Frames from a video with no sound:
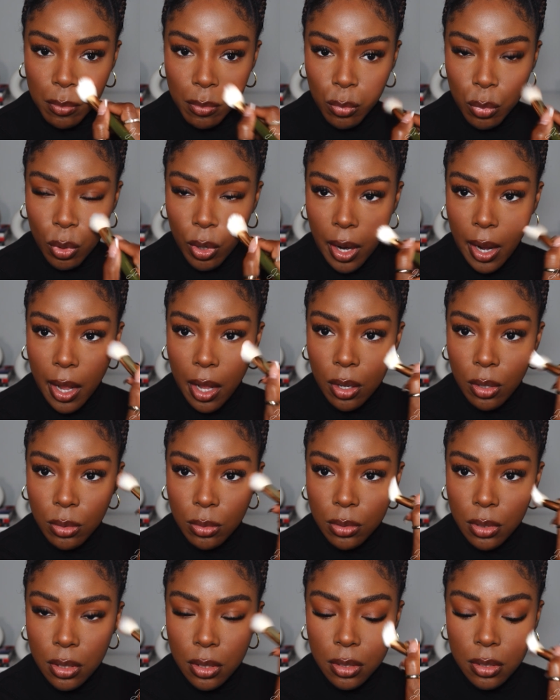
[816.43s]

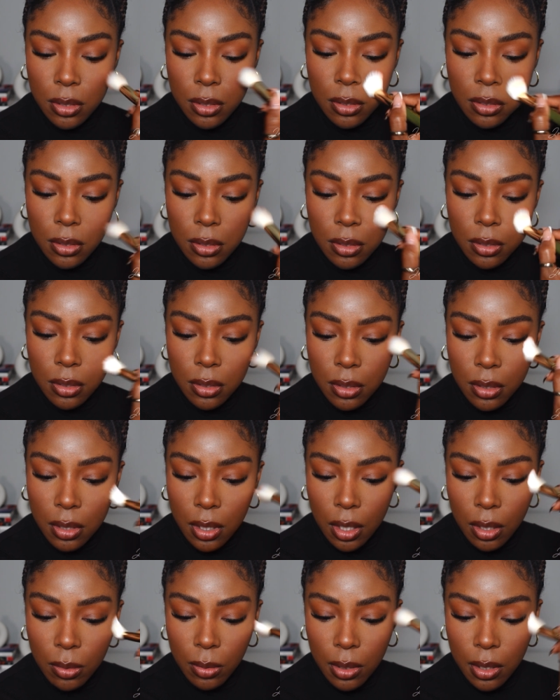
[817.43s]
brown
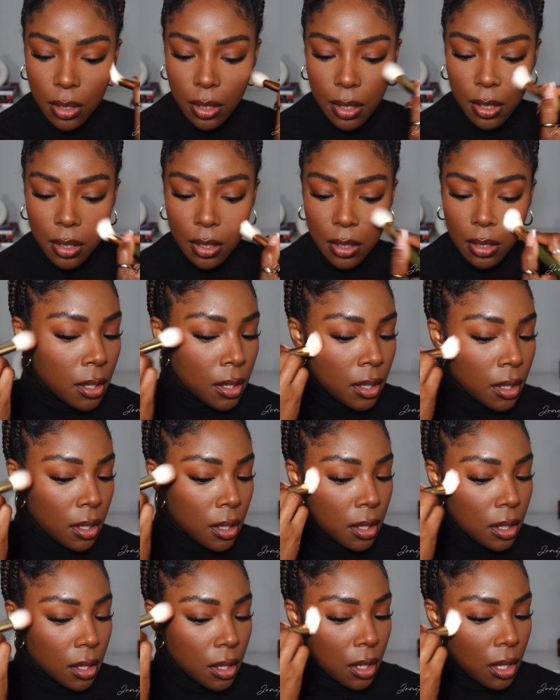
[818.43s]
that I really like.
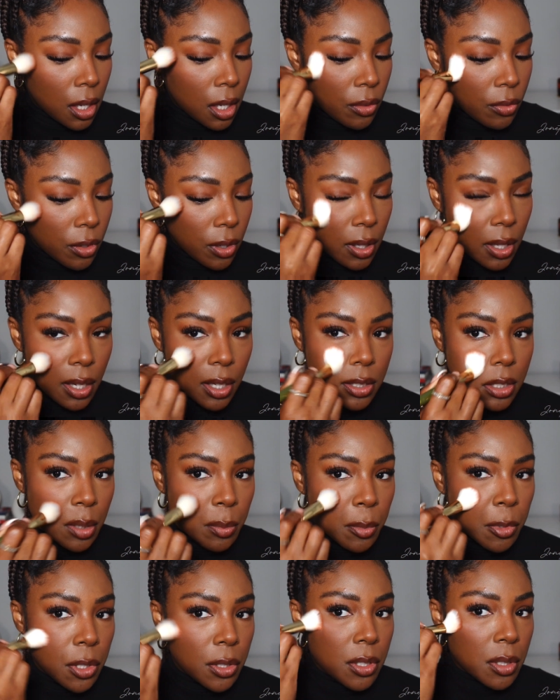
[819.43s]
And if you're like
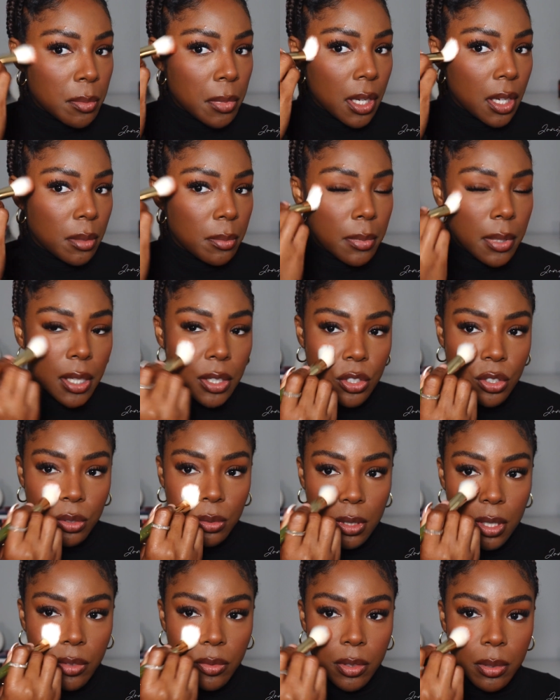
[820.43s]
similar to my complexion, you
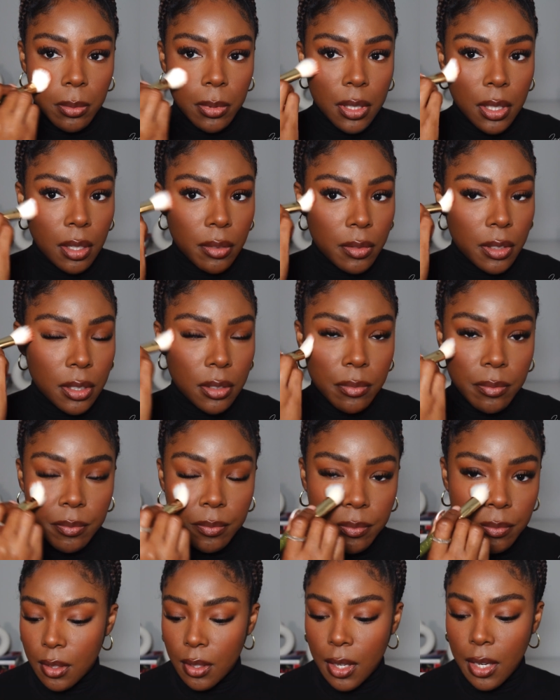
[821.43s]
definitely would love it.
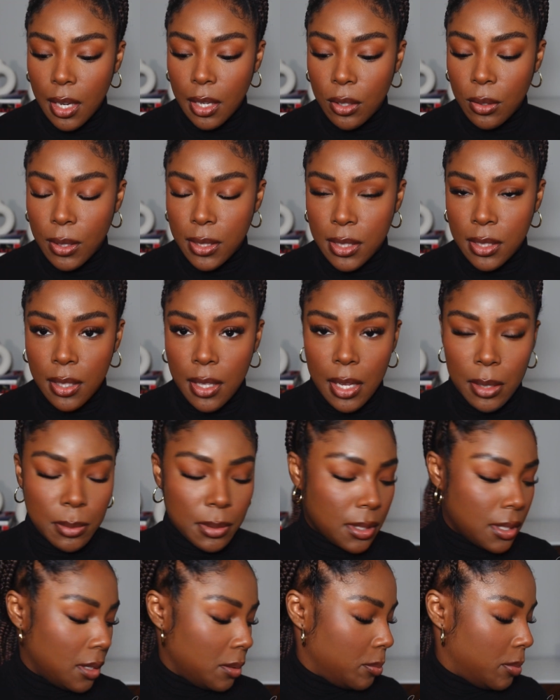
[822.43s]
And I know I said that
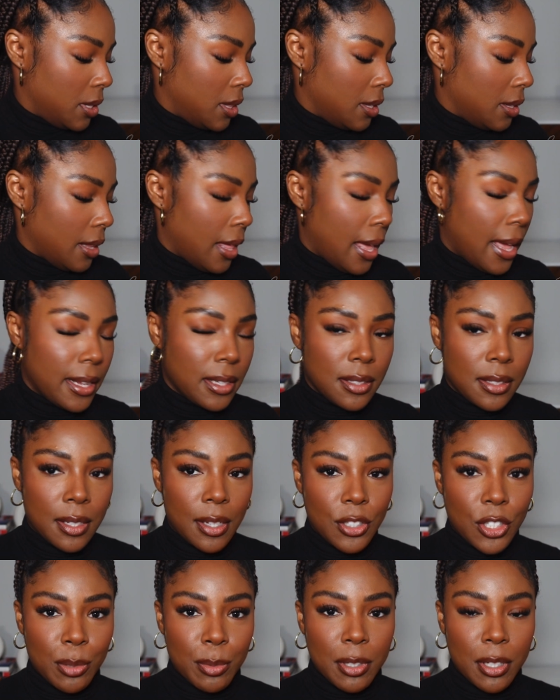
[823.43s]
was it, but the last
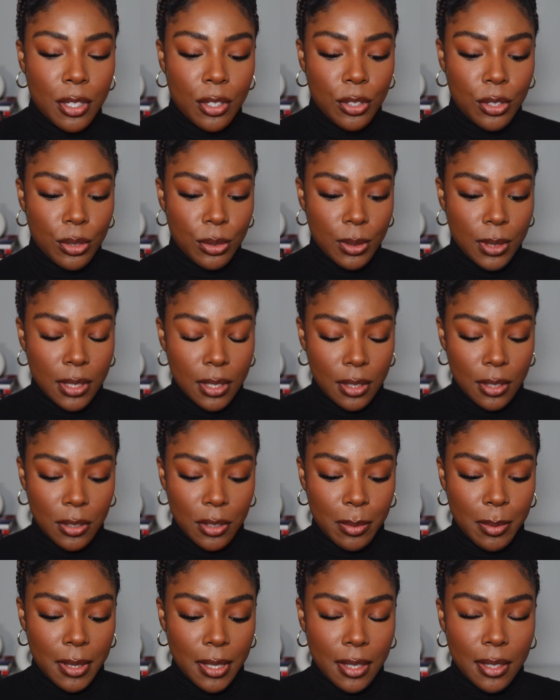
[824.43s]
touch I'm gonna do is a little
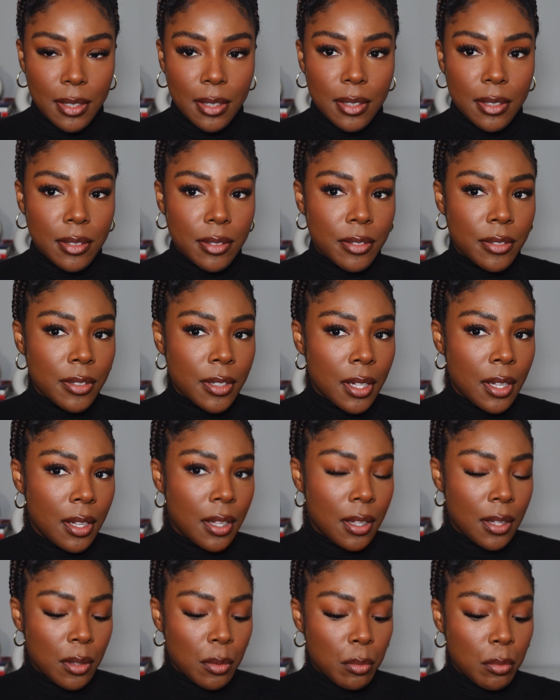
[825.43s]
bit of
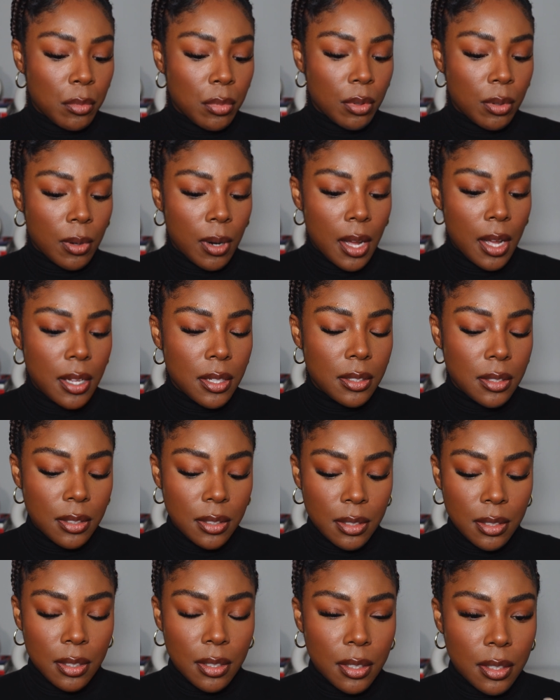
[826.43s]

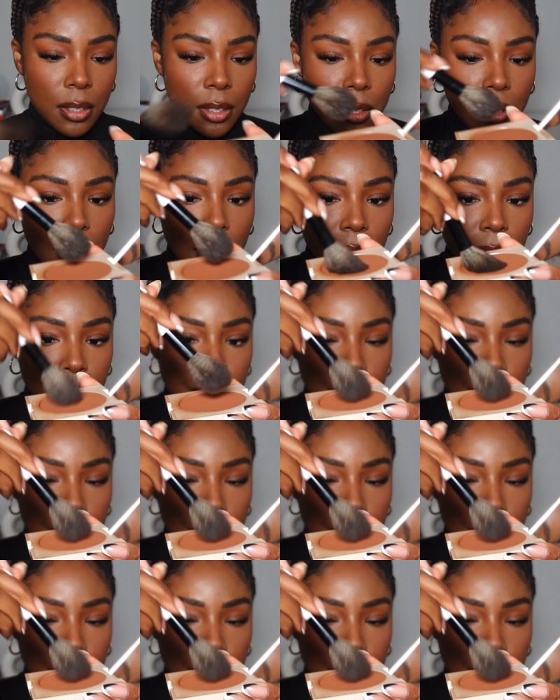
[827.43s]
bronzer.